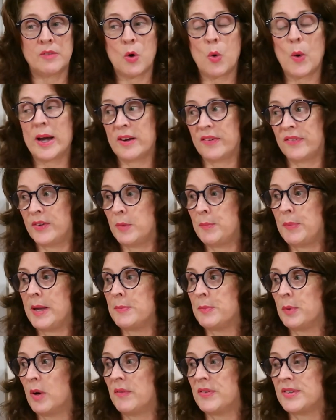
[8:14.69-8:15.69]
Quite a few
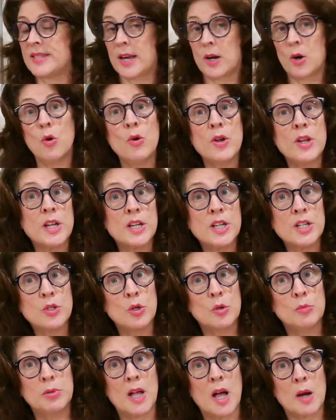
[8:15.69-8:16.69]
people have said, oh, you're gonna
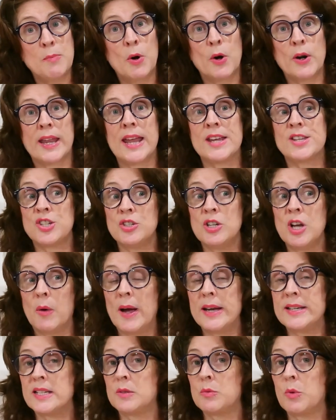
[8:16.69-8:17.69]
do a block party. As you
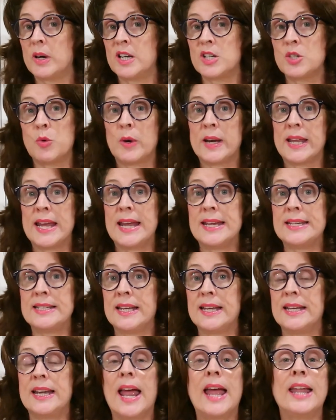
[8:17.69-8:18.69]
know, I did one in
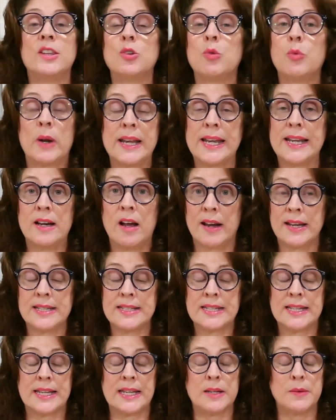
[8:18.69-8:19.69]
2018 and
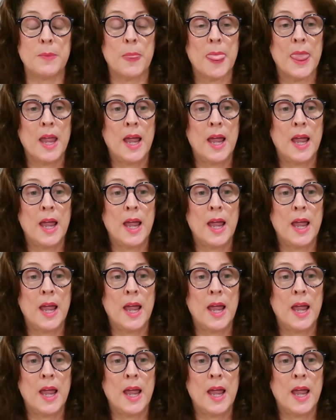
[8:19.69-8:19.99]
2019.